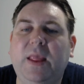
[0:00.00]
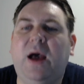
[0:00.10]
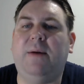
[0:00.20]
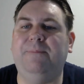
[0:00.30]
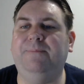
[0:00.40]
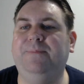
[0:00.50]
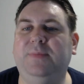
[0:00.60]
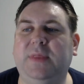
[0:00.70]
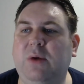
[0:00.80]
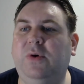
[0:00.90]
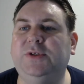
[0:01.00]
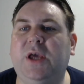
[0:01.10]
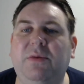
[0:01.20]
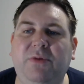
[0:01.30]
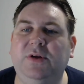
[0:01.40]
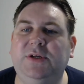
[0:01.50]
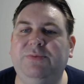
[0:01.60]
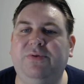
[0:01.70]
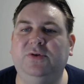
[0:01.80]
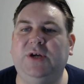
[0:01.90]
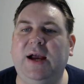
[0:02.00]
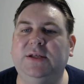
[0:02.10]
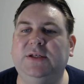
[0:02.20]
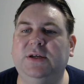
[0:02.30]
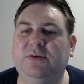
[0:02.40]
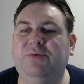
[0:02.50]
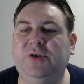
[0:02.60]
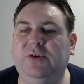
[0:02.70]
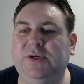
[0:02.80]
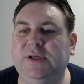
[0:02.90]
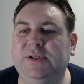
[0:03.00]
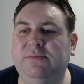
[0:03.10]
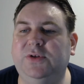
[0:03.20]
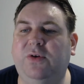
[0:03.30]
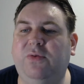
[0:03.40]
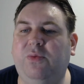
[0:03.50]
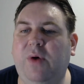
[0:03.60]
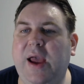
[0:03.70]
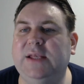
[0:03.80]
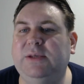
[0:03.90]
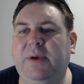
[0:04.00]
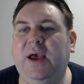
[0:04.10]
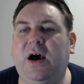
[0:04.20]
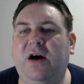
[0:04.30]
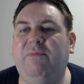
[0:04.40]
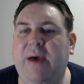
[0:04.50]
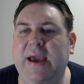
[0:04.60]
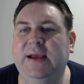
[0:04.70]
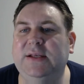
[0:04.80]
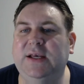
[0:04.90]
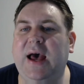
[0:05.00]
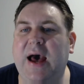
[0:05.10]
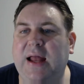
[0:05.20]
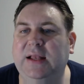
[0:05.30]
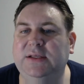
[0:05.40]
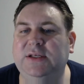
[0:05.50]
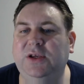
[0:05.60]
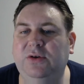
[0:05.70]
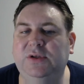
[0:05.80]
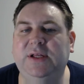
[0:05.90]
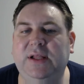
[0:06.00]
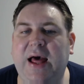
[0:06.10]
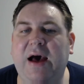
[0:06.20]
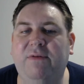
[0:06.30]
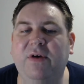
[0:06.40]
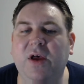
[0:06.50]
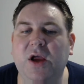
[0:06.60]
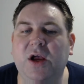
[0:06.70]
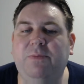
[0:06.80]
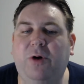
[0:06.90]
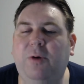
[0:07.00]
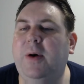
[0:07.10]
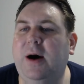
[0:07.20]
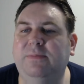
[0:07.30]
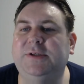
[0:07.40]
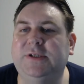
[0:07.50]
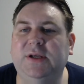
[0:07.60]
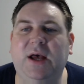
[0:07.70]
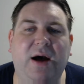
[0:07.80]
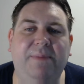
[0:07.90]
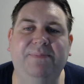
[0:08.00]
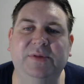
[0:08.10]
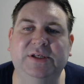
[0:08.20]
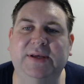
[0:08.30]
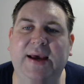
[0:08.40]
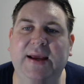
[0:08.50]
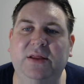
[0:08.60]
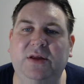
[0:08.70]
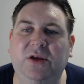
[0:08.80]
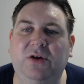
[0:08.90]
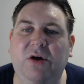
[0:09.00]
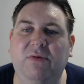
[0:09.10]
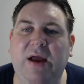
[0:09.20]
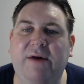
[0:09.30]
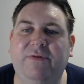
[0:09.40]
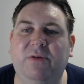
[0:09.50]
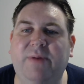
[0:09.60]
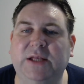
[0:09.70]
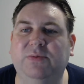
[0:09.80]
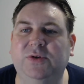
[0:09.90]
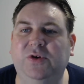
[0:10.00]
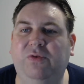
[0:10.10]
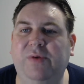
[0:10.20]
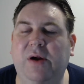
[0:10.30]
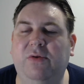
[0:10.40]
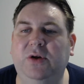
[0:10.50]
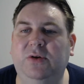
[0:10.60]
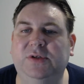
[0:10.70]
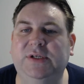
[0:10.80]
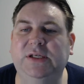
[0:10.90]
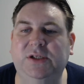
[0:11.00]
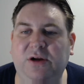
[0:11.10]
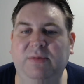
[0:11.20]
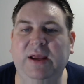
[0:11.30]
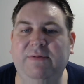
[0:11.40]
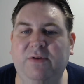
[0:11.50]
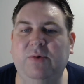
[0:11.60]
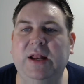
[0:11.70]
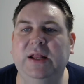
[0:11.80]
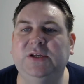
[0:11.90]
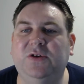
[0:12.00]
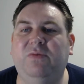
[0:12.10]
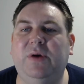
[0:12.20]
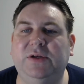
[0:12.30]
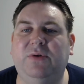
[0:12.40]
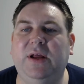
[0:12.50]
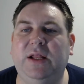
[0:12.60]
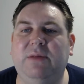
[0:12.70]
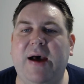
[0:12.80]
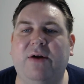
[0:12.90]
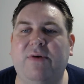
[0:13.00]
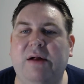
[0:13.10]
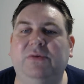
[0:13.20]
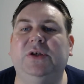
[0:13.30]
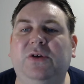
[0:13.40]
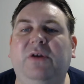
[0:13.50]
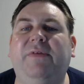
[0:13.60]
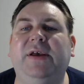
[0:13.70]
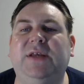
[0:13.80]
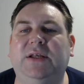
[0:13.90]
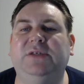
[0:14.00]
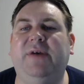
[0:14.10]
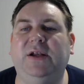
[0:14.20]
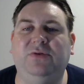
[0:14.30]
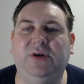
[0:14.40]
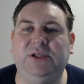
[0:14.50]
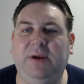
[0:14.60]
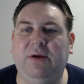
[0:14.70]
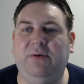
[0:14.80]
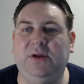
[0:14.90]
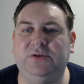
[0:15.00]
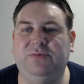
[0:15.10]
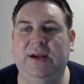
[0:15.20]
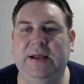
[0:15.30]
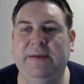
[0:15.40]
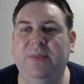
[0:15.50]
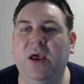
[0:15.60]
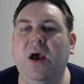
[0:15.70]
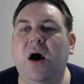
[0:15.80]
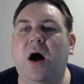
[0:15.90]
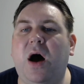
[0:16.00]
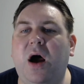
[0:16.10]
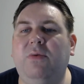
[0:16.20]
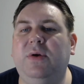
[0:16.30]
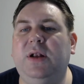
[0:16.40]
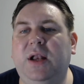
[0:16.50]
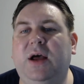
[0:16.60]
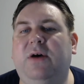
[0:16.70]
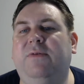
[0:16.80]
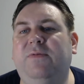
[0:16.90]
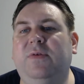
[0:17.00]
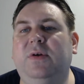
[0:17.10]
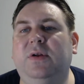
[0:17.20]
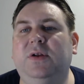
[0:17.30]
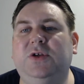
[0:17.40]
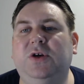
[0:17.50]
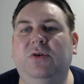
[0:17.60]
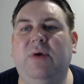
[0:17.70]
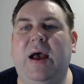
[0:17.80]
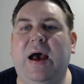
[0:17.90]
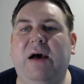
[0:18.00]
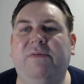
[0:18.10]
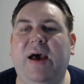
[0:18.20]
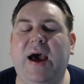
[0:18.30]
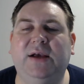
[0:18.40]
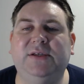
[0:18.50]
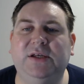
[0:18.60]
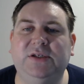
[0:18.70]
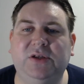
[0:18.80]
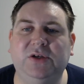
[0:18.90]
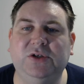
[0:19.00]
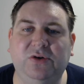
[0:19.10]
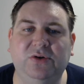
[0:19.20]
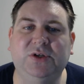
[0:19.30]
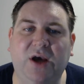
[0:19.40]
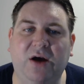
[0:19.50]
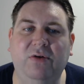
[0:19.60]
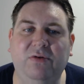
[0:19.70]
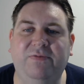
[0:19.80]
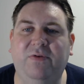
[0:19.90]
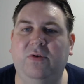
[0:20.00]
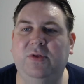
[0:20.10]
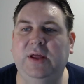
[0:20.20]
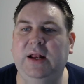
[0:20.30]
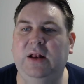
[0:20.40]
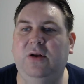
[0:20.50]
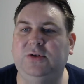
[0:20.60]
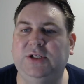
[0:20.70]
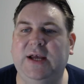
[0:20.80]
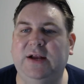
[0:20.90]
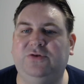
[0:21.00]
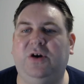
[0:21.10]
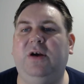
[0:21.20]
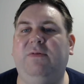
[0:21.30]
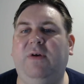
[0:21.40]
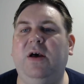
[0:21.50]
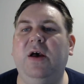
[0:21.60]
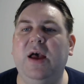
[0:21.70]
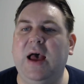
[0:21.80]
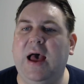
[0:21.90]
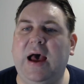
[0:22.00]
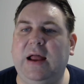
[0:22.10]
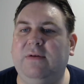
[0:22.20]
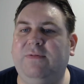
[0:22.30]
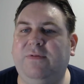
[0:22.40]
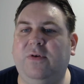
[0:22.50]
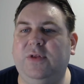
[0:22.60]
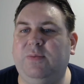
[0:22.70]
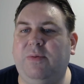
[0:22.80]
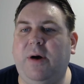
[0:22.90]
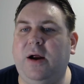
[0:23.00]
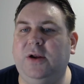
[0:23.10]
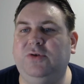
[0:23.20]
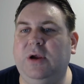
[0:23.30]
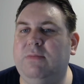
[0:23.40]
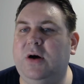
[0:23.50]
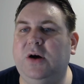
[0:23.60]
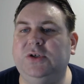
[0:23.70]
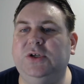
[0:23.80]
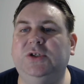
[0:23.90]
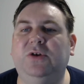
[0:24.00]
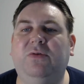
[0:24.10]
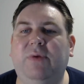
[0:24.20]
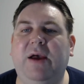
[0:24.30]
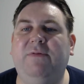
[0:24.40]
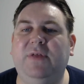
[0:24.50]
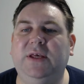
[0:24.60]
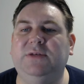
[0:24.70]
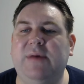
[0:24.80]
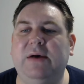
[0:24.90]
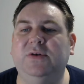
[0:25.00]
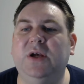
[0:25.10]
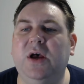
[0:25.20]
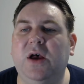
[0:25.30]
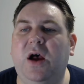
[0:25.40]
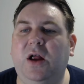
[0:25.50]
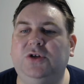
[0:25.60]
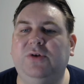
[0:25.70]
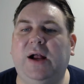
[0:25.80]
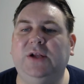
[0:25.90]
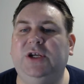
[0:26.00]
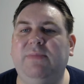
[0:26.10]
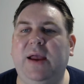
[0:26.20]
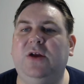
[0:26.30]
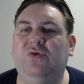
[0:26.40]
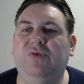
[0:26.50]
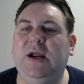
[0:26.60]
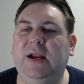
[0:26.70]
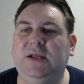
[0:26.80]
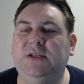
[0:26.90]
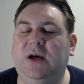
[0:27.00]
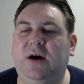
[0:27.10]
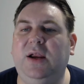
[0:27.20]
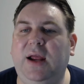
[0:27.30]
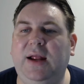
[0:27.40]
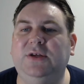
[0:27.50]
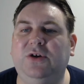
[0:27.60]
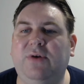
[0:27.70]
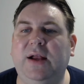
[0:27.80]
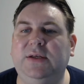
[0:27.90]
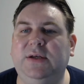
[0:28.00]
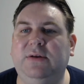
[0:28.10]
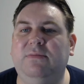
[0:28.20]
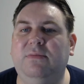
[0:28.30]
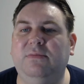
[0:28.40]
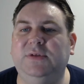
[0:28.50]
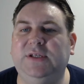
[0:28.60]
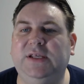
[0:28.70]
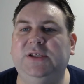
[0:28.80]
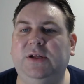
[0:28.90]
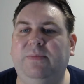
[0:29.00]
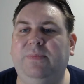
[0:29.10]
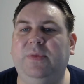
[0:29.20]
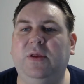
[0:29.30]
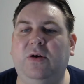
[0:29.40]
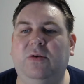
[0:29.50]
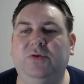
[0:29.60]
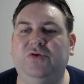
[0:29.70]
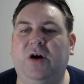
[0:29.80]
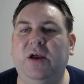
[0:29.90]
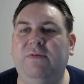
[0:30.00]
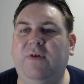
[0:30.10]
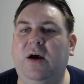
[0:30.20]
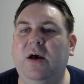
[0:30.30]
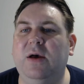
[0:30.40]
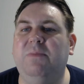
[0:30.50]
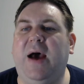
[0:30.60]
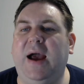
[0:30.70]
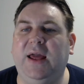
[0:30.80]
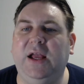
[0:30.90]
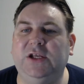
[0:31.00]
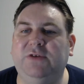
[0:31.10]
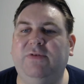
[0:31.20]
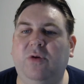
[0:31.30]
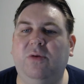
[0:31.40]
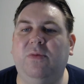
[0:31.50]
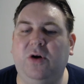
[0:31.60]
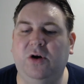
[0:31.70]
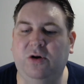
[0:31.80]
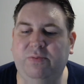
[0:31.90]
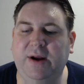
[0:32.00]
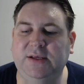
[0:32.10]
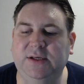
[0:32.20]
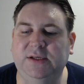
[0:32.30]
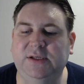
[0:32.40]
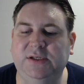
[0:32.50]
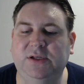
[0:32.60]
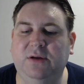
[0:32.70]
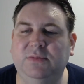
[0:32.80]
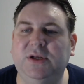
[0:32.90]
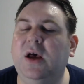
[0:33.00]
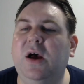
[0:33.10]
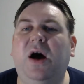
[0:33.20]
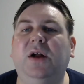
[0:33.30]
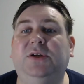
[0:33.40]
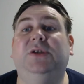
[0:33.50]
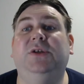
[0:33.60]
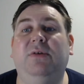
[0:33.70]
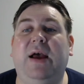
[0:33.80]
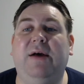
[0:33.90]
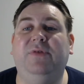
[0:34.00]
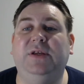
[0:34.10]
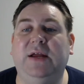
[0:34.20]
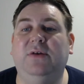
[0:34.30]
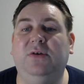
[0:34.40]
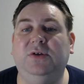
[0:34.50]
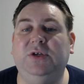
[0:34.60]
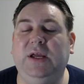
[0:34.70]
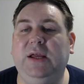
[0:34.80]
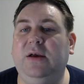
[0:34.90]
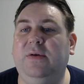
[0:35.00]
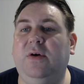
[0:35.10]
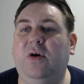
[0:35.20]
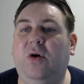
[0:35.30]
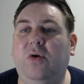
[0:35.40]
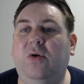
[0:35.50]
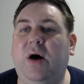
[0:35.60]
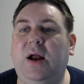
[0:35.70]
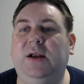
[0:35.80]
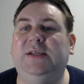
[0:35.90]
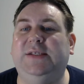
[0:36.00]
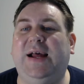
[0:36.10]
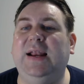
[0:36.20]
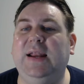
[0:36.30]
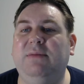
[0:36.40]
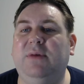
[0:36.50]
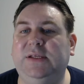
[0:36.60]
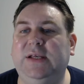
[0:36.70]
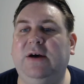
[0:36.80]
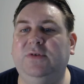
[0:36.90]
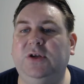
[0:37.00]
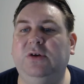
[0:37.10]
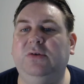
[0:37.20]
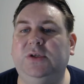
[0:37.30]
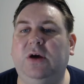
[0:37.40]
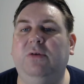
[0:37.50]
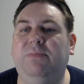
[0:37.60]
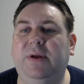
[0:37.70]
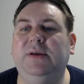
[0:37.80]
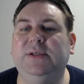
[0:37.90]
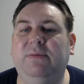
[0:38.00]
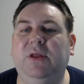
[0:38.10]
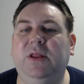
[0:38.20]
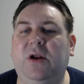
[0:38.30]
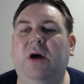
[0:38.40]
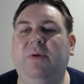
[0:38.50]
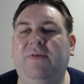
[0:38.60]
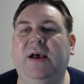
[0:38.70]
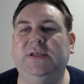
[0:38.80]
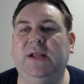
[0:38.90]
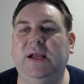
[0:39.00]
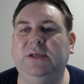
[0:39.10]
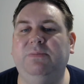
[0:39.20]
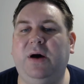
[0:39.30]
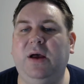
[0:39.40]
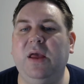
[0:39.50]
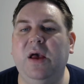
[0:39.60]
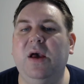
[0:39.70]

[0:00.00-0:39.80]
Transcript: There was a community project producing some software. It's a bit half-baked, and you still have pop-ups saying that you don't have compatible software on your system even when this software is running in the background, not a very satisfactory experience really. I would love to have access to the source code for the Logitech driver and for the proprietary immersion software for this mouse, and to actually make a really tight integrated system or driver package for more modern operating systems. I just don't have the technology or understanding myself to do so, but it's something that I'd be fascinated by.